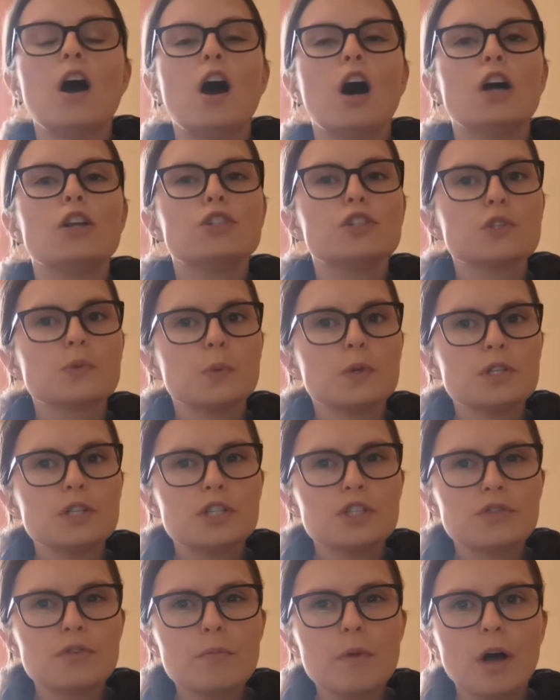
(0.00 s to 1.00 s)
I just wanted
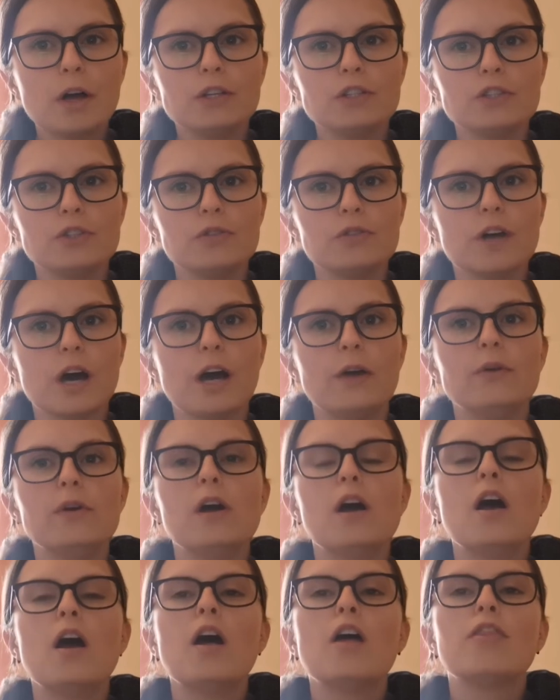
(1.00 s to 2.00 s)
to remind you though,
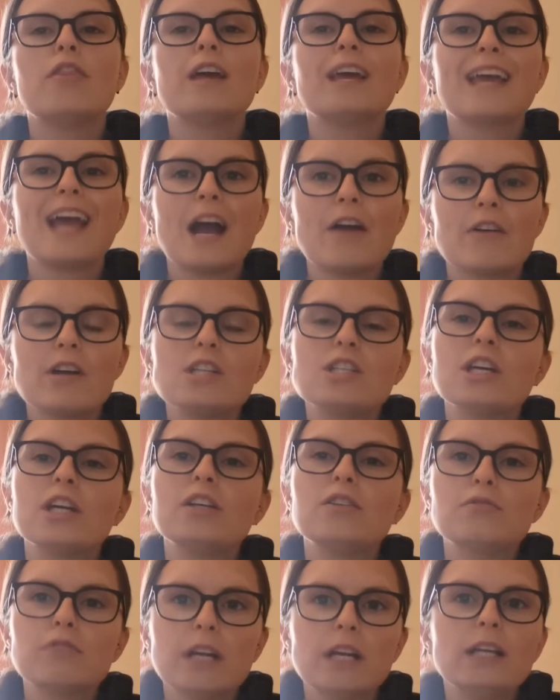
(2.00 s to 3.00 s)
the garage and
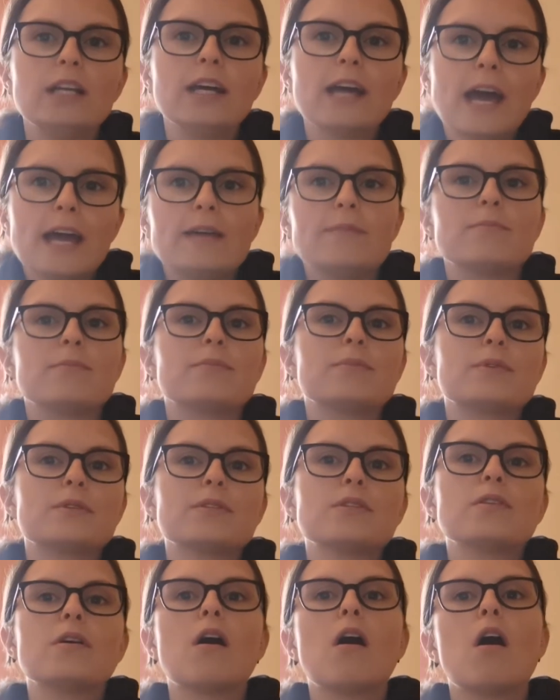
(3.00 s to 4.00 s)
arena
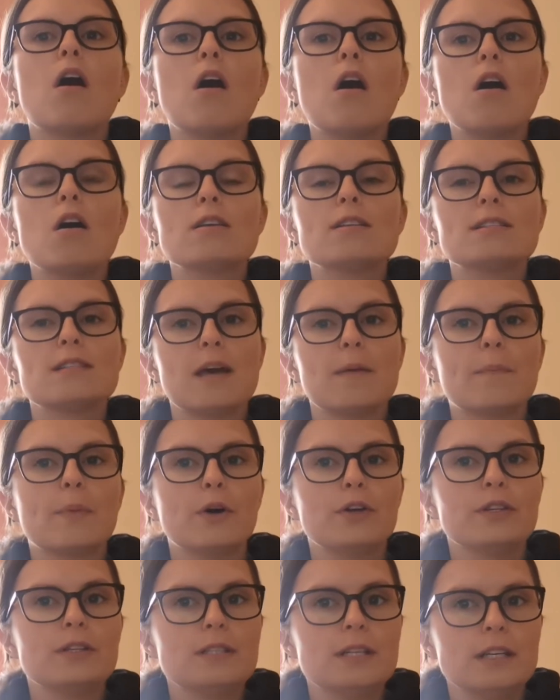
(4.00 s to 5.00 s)
games are set
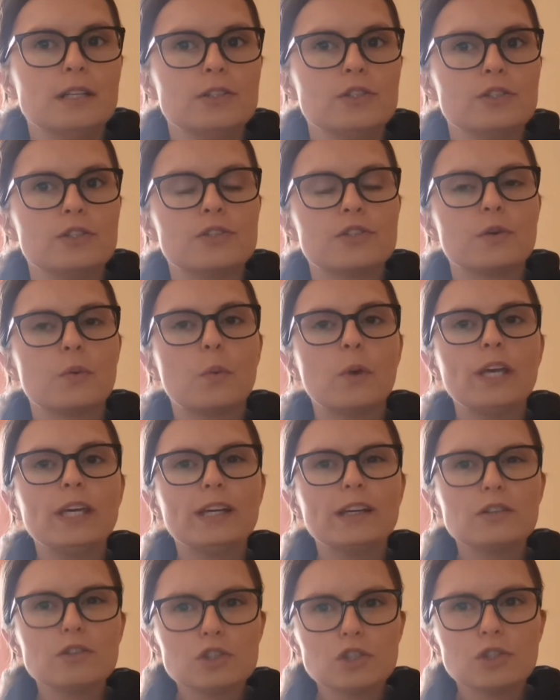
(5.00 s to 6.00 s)
by the teacher, so we
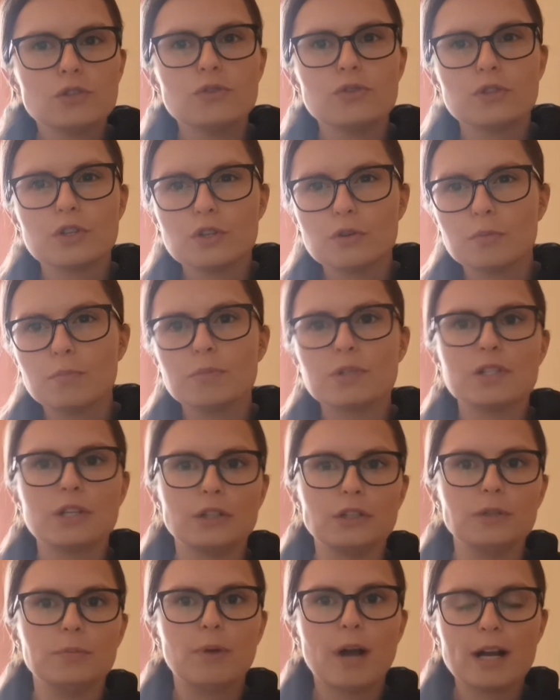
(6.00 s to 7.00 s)
can choose the numbers that
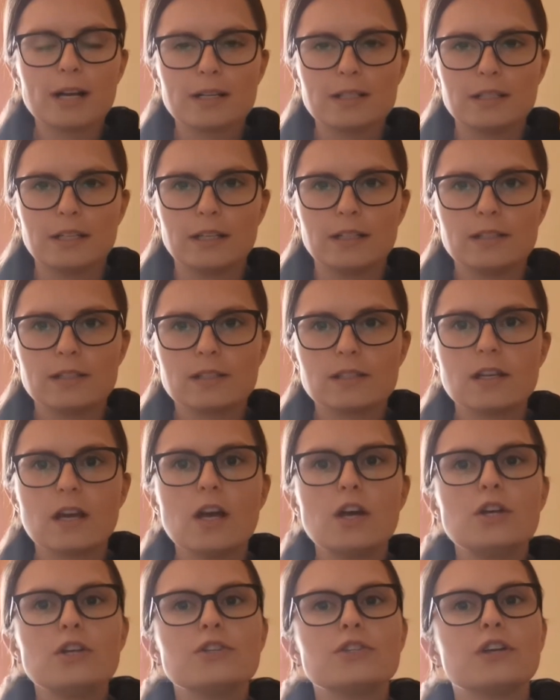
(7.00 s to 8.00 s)
you practice.
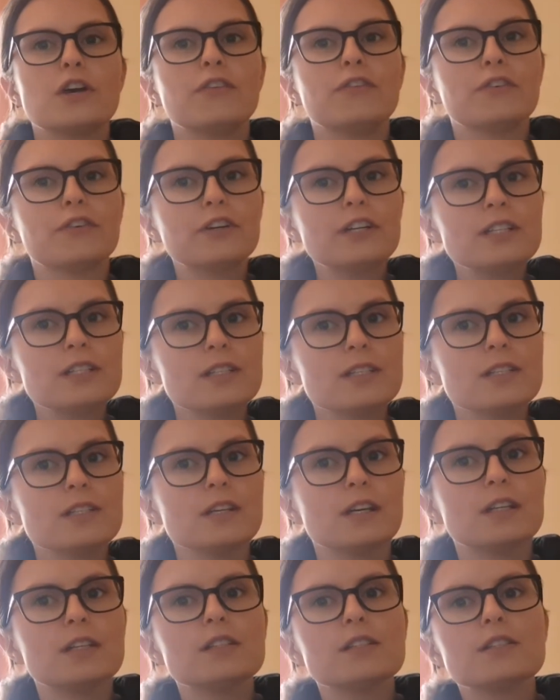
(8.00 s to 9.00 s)
So for
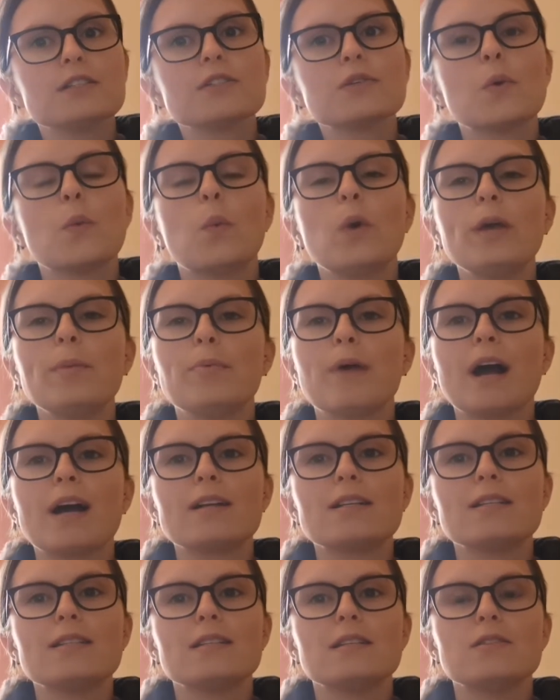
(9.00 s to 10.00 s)
instance, we
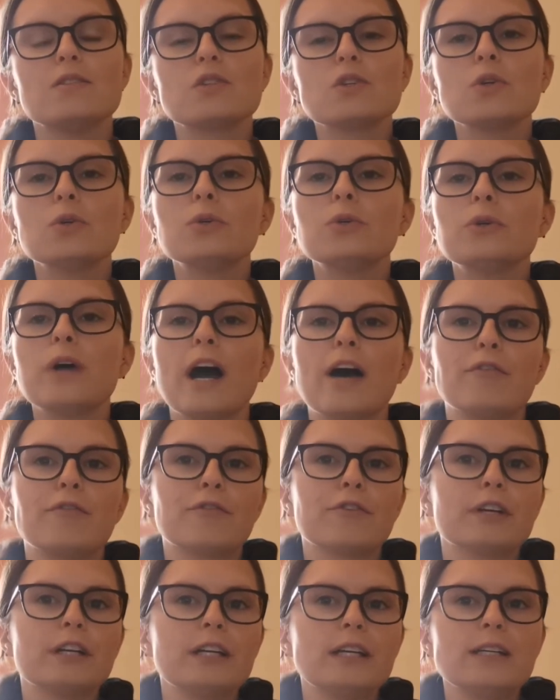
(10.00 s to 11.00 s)
practiced in school our
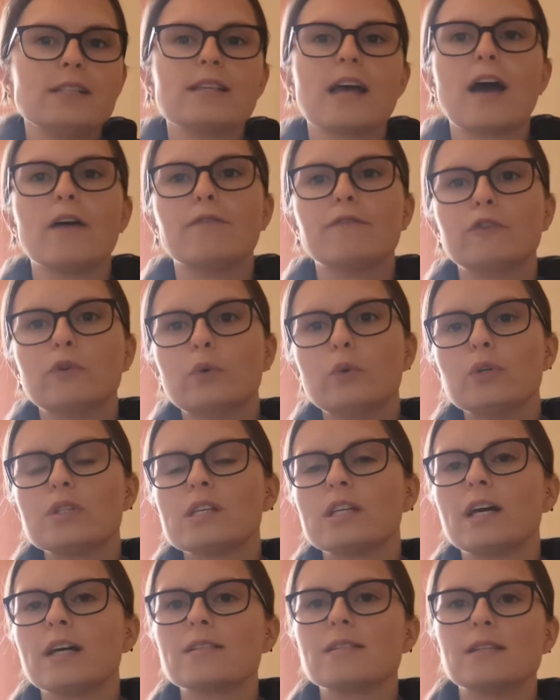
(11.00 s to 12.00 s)
3s, our 4s
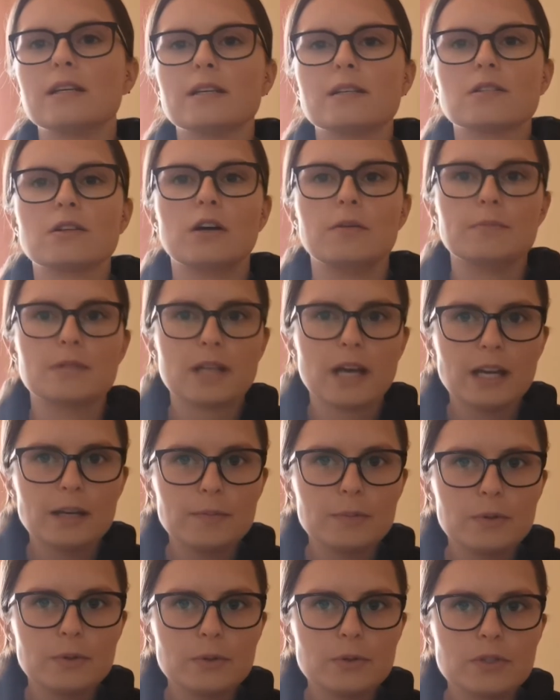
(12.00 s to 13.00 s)
and our 6 times
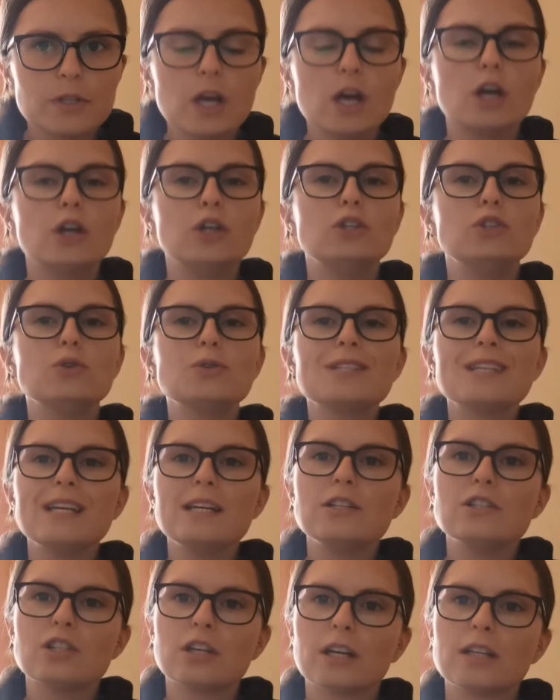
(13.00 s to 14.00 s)
tables. Your
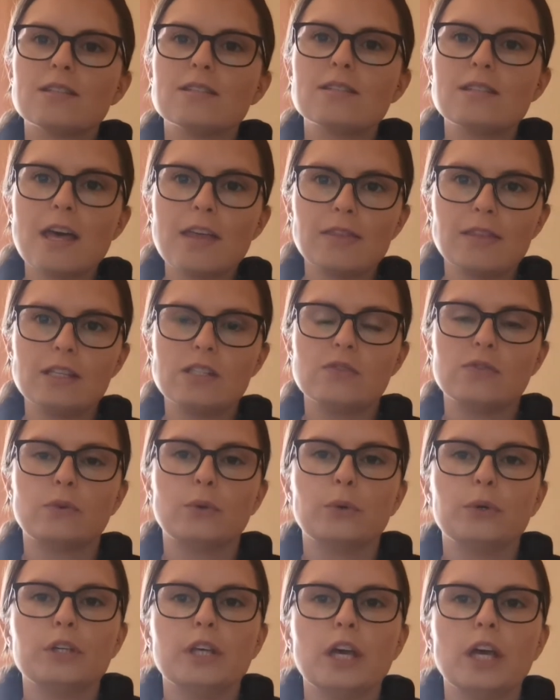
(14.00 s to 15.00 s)
teacher can set this
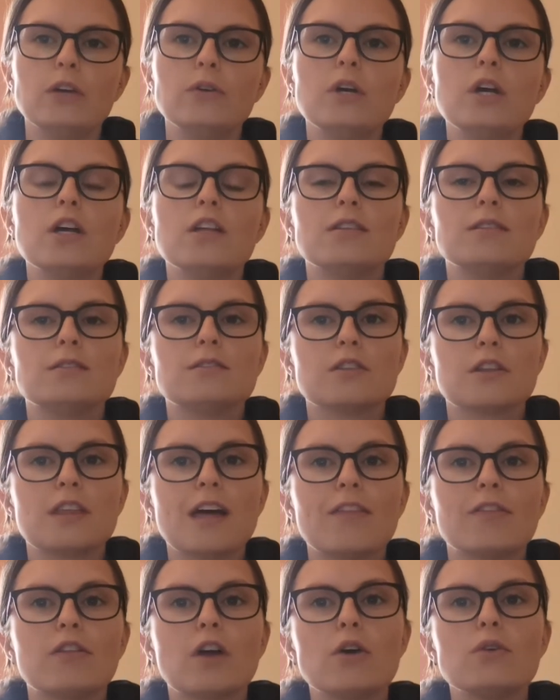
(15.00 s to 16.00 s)
for you so
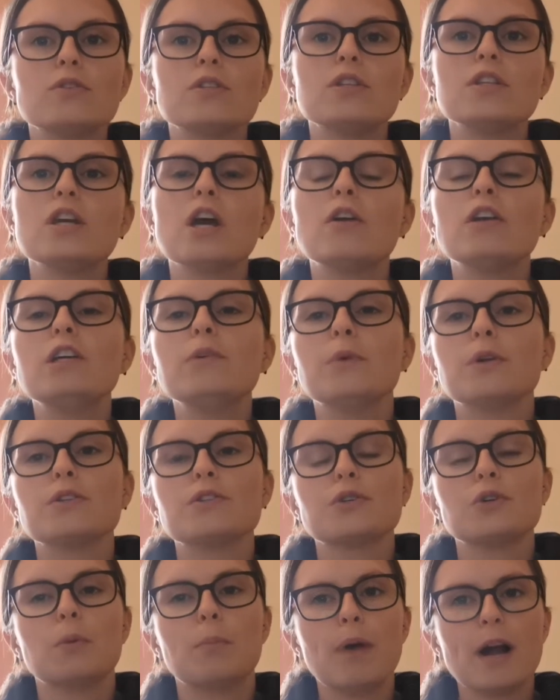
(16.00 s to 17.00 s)
that those are the only
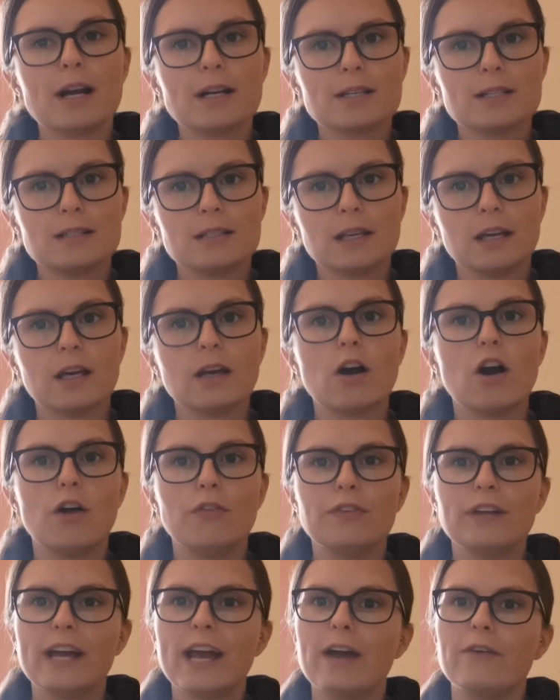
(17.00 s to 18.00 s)
ones you're practicing
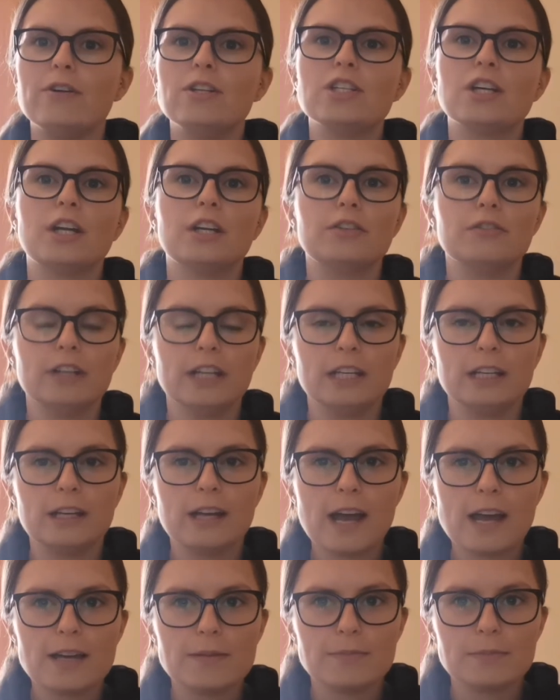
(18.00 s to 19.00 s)
on the garage and arena
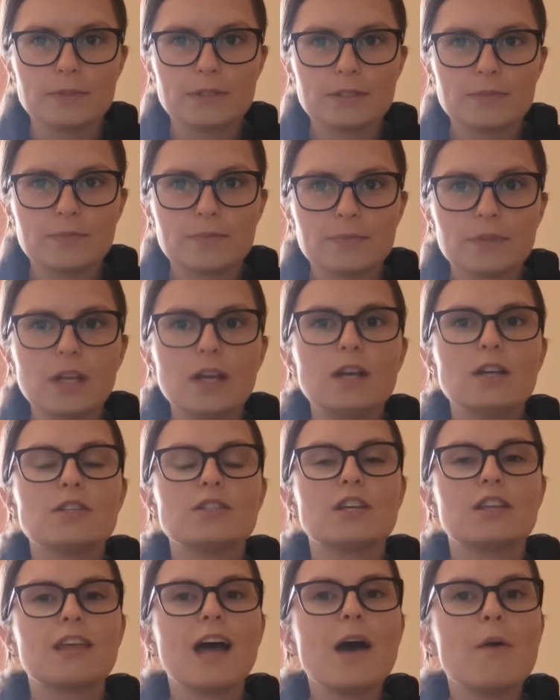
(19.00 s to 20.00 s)
games.
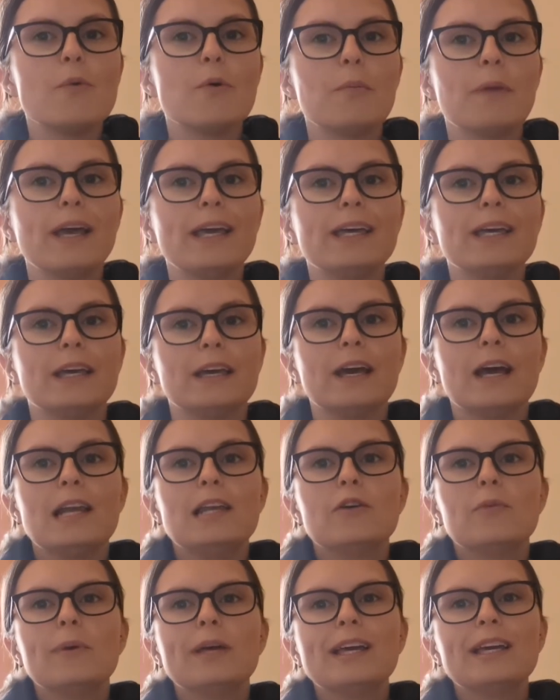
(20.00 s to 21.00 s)
So that will make it a
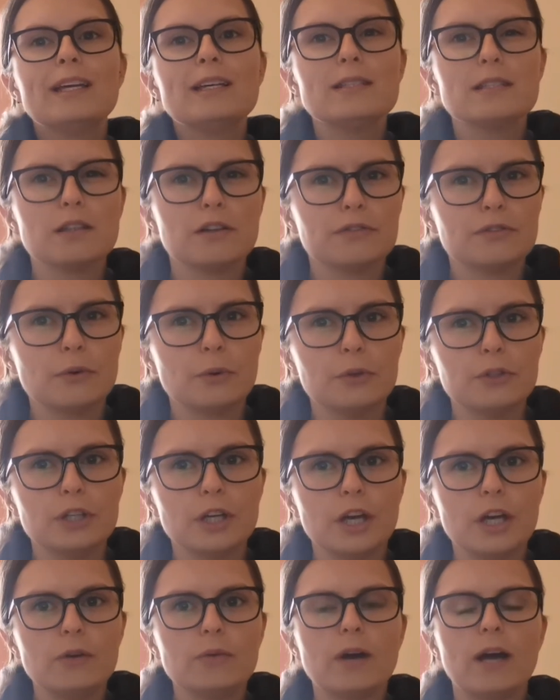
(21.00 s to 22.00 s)
little bit easier for
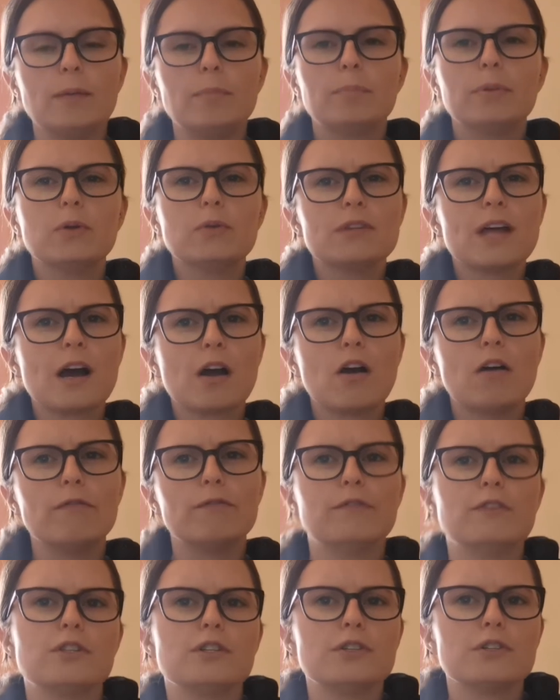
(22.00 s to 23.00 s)
you and build that
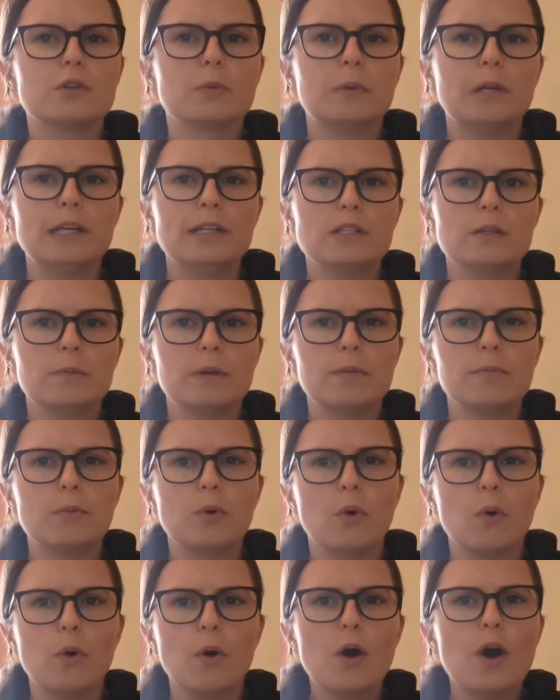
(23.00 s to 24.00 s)
confidence up a little bit
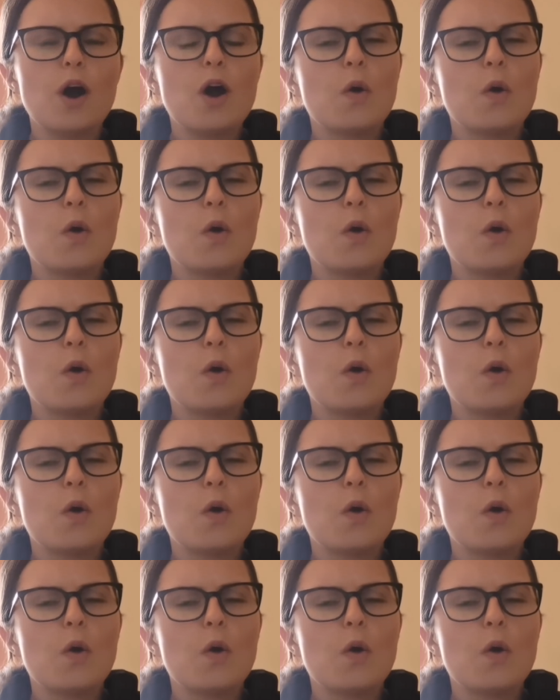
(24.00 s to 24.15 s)
more.